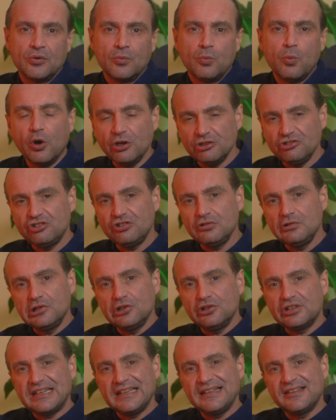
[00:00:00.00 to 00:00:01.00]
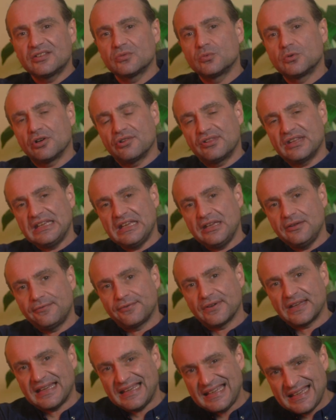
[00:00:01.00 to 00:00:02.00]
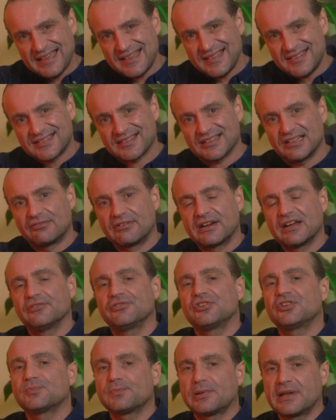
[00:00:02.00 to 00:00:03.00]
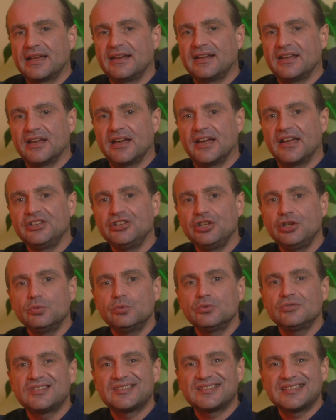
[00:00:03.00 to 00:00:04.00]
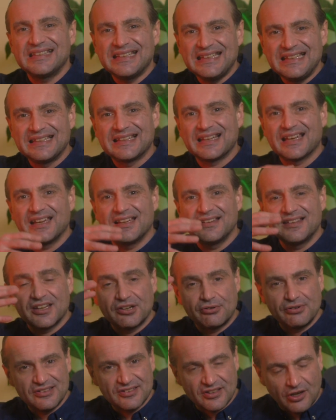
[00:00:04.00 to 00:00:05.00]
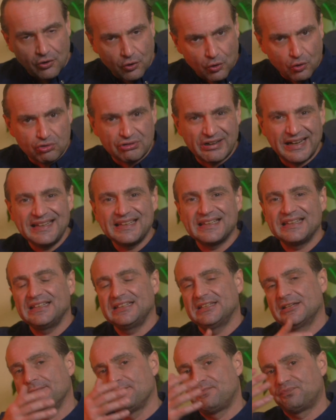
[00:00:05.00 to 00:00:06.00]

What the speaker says: Once you look into what the ether is around this planet, and you will see that there is already